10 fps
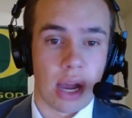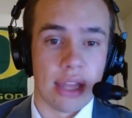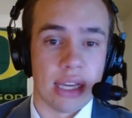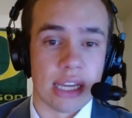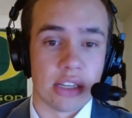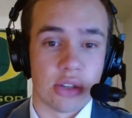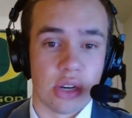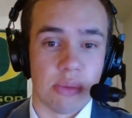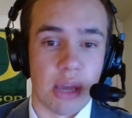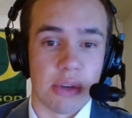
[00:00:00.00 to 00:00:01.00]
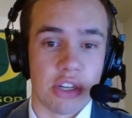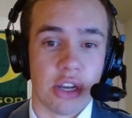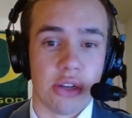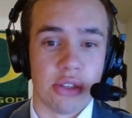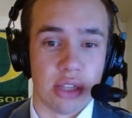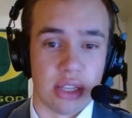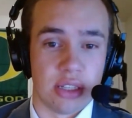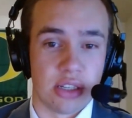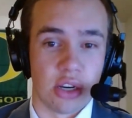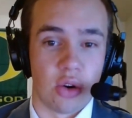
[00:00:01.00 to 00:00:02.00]
I think history maybe shows that
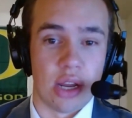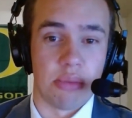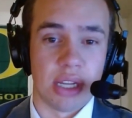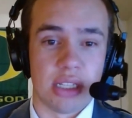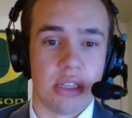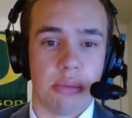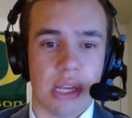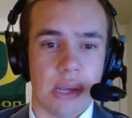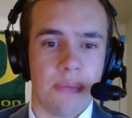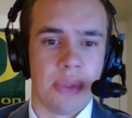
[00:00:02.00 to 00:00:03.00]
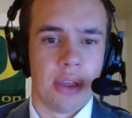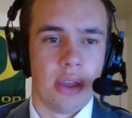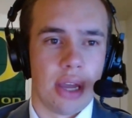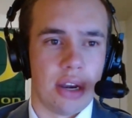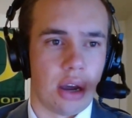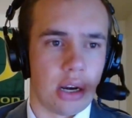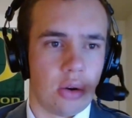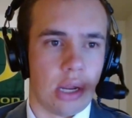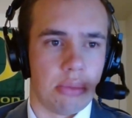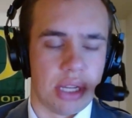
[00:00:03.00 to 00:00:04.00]
this is a great place to be and not a
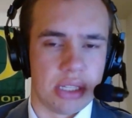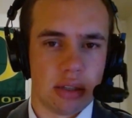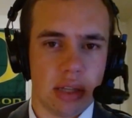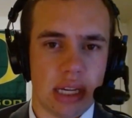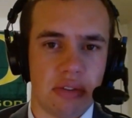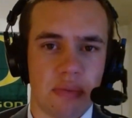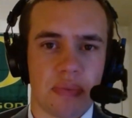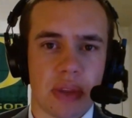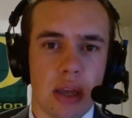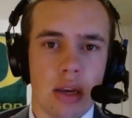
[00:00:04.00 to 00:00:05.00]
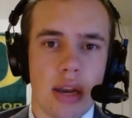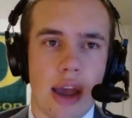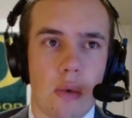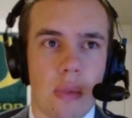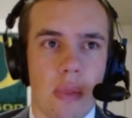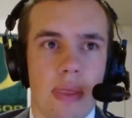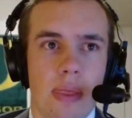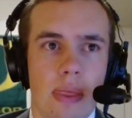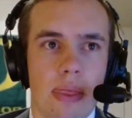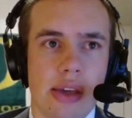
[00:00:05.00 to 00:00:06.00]
great place to leave." Now,
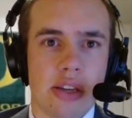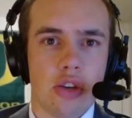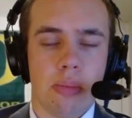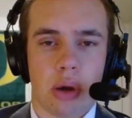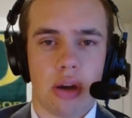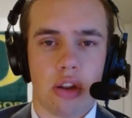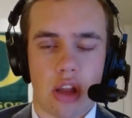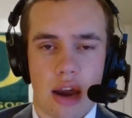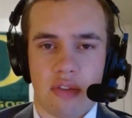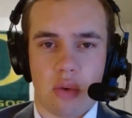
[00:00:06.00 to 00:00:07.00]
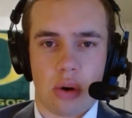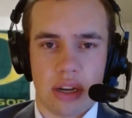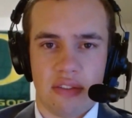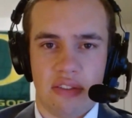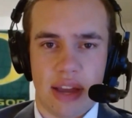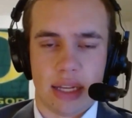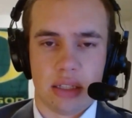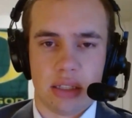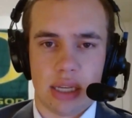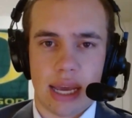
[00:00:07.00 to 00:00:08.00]
this will put a lot of Oregon
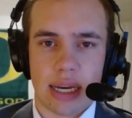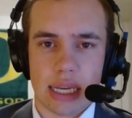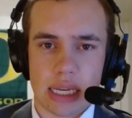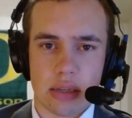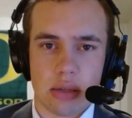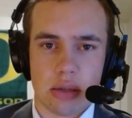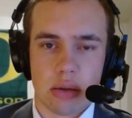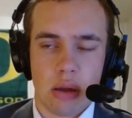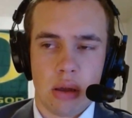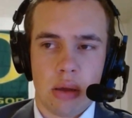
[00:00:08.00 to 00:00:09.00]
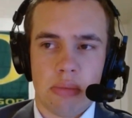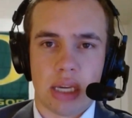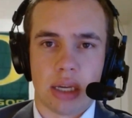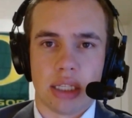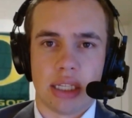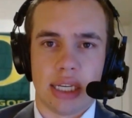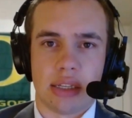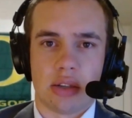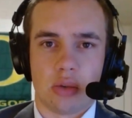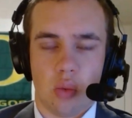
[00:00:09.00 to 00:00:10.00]
fans at ease, because
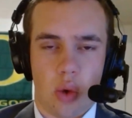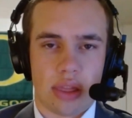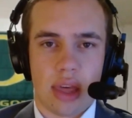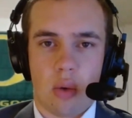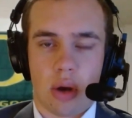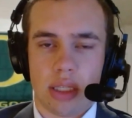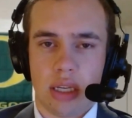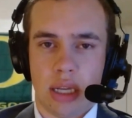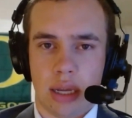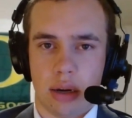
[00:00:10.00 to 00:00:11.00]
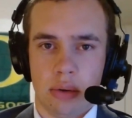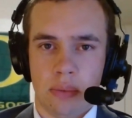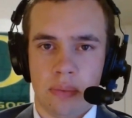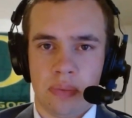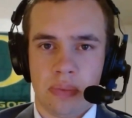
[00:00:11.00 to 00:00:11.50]
it's what they want to hear.